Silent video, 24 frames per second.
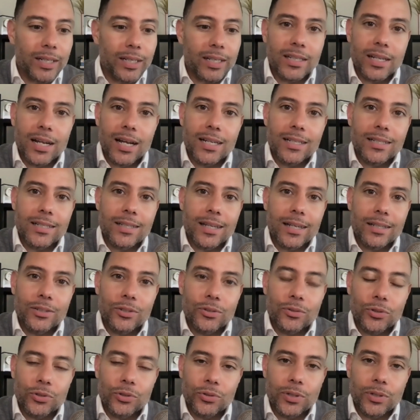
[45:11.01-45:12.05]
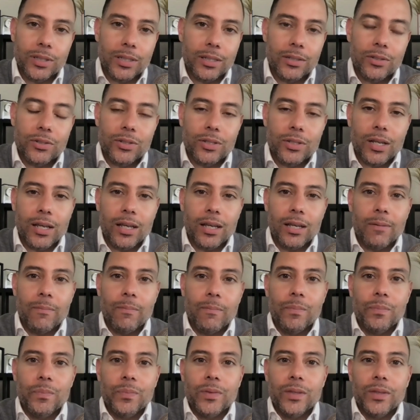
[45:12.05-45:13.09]
Recognize that you treat each
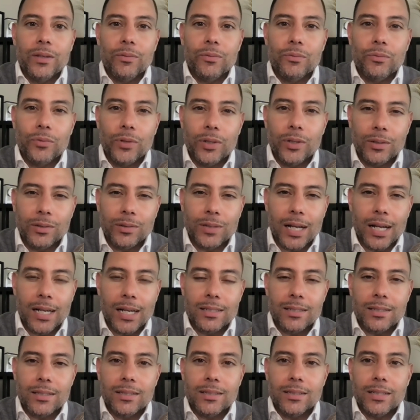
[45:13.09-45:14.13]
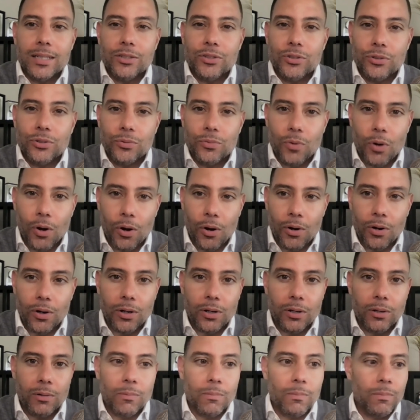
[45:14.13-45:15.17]
day realizing that you
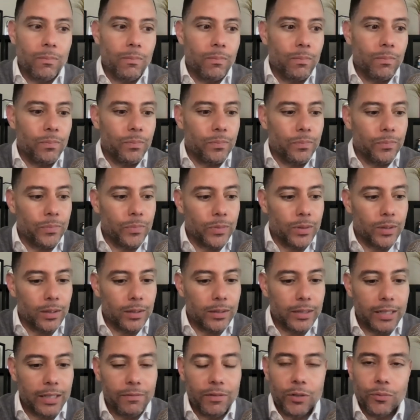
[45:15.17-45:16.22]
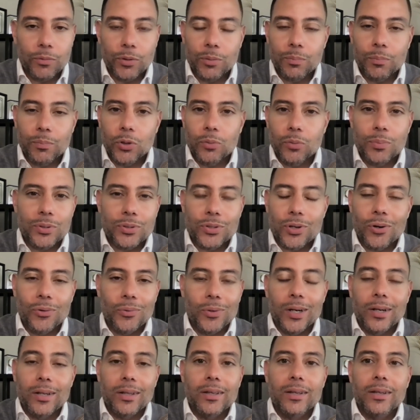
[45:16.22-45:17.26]
are living with purpose
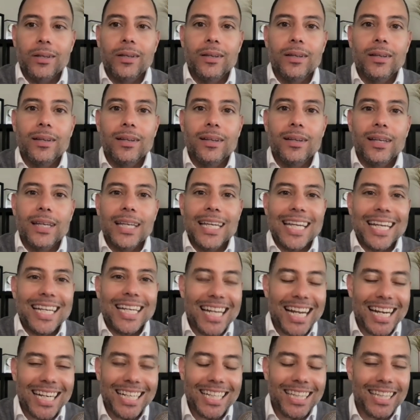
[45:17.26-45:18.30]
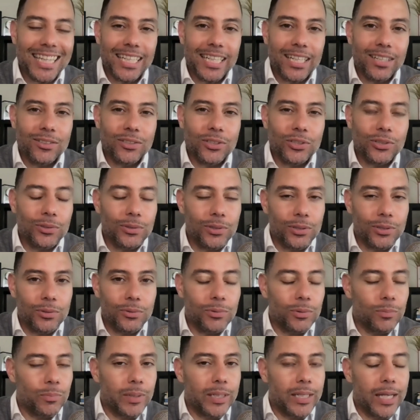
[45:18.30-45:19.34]
already, and anything else you
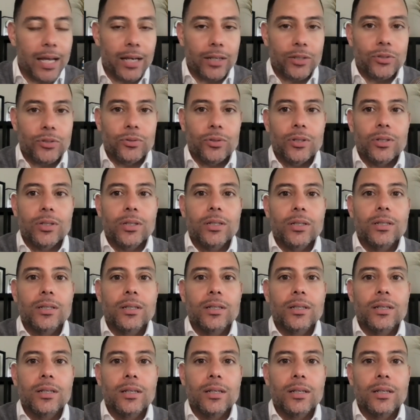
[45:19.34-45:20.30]
do would be extra.